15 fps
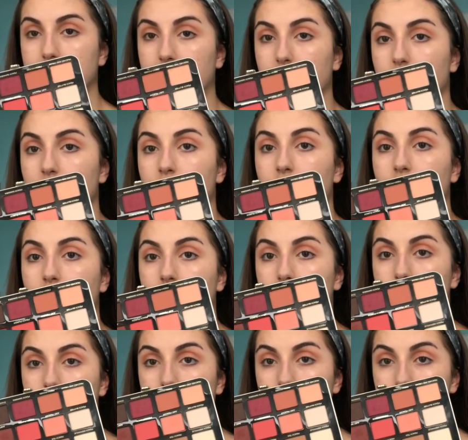Take
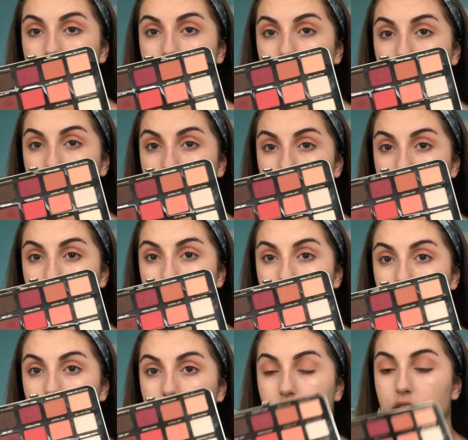the tiniest
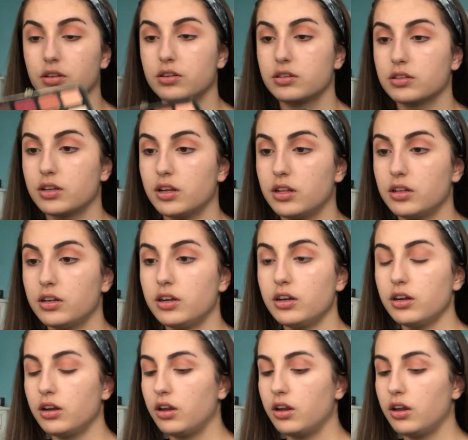bit of this color